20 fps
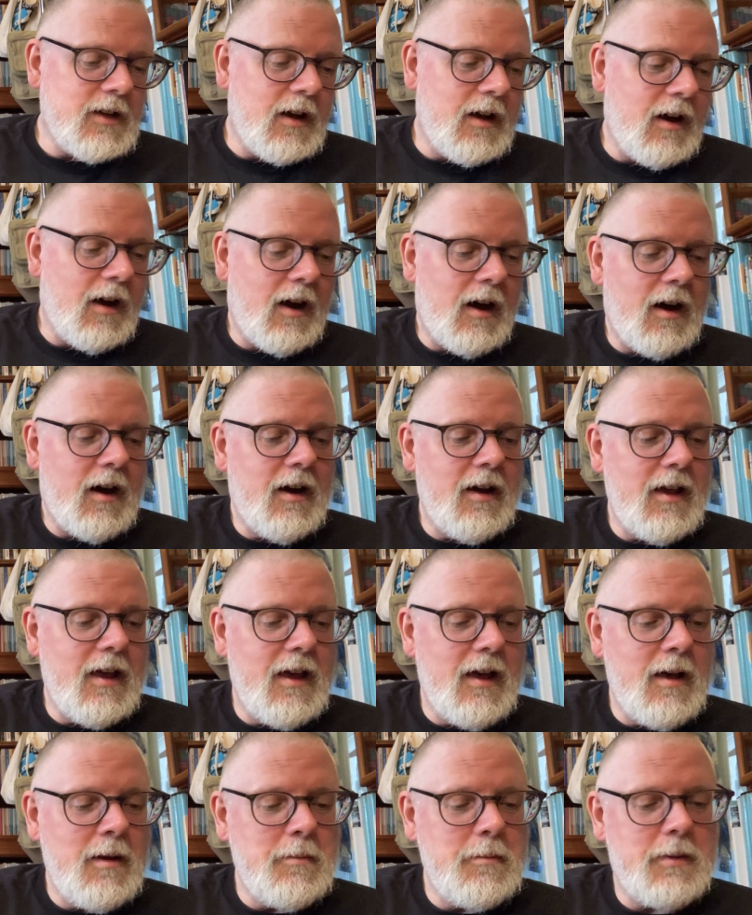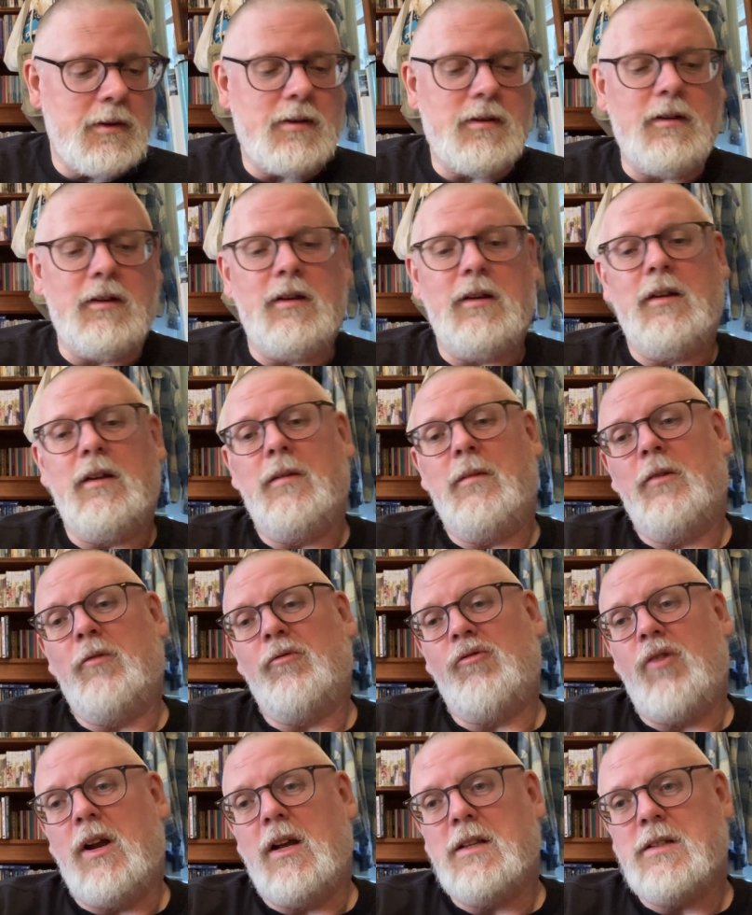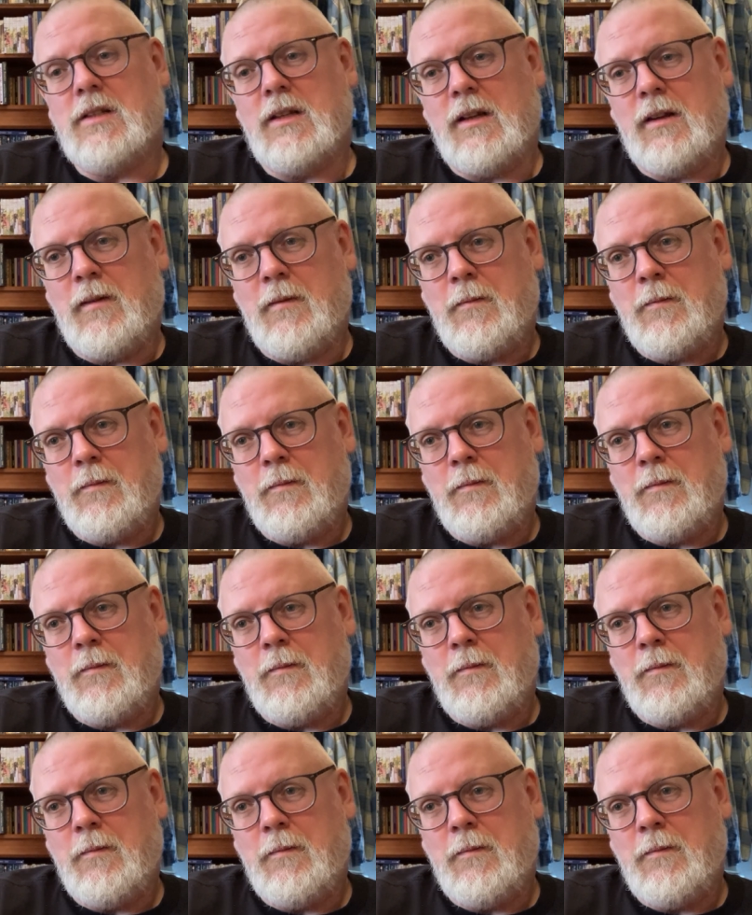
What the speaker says: a high empathy rating.